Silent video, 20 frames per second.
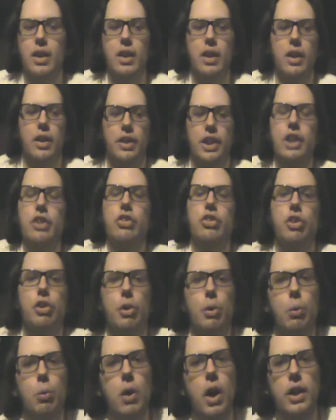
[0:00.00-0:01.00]
These
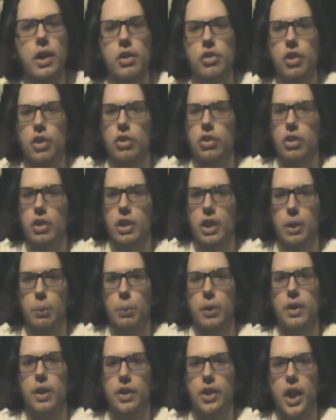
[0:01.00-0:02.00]
two want to just get
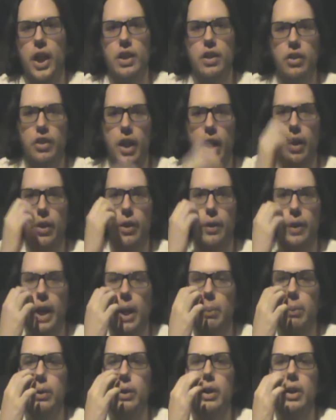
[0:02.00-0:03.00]
rid of the Titans out of their
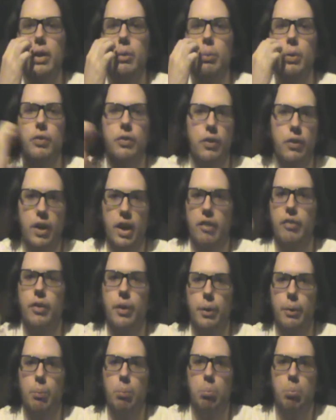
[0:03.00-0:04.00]
neighborhood and revive
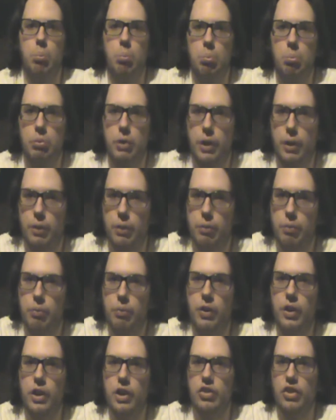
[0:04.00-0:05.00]
their
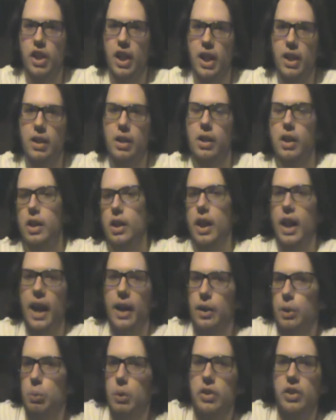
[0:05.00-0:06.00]
village again.
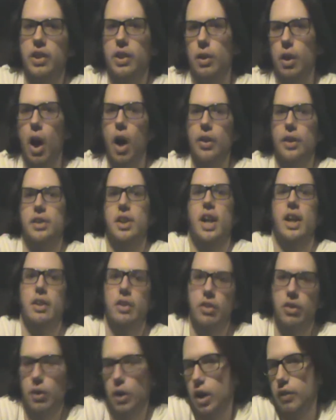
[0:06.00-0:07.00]
Aaron wants to kill all the
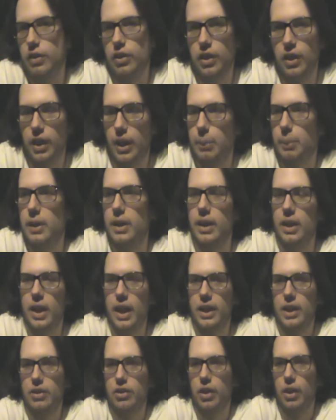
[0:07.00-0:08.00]
Titans, so obviously they immediately
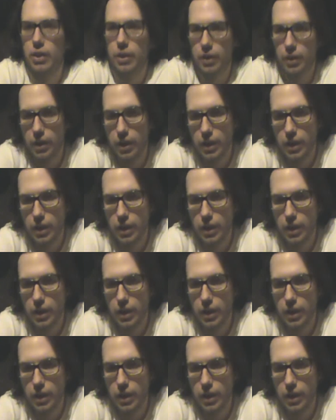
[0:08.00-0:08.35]
like each other.